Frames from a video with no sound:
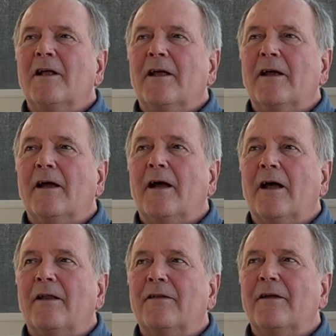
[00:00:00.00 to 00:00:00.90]

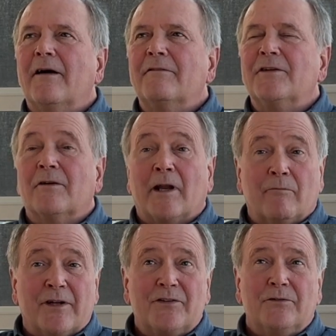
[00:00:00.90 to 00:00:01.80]
And when I
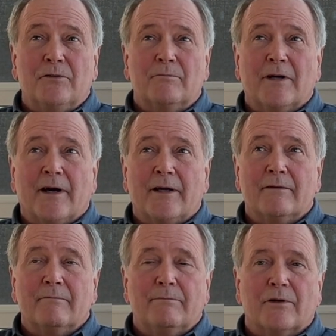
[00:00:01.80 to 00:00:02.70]
went to do
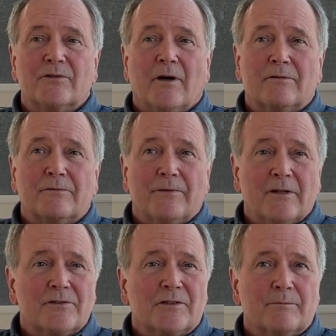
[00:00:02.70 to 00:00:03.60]
my postdoctoral
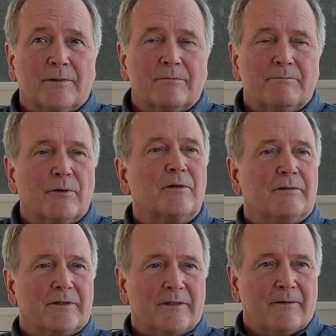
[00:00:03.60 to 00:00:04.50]
fellowship at
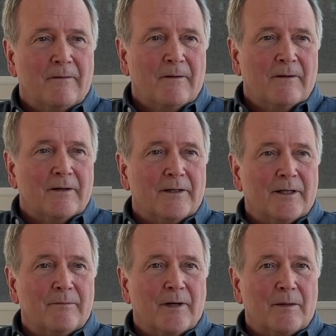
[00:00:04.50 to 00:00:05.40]
Berkeley,
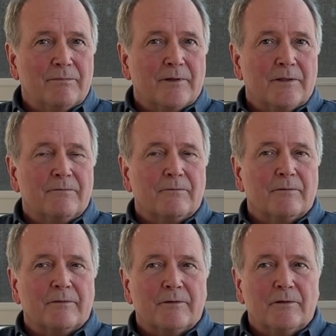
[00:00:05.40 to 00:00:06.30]
I played
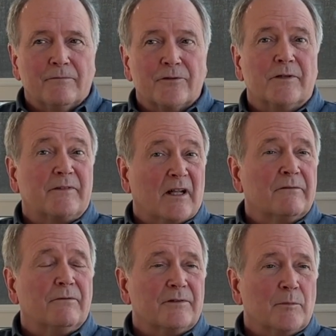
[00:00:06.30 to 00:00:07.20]
for the University of
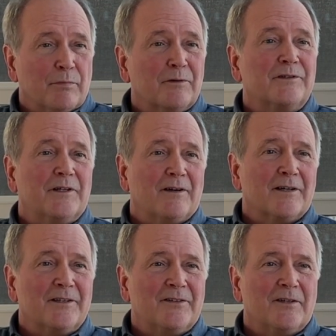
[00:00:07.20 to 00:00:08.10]
California Berkeley
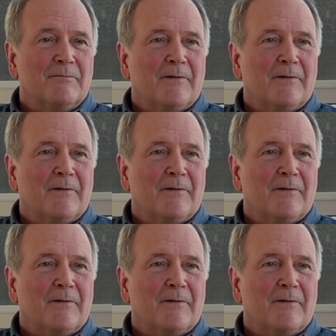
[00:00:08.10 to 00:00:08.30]
hockey team.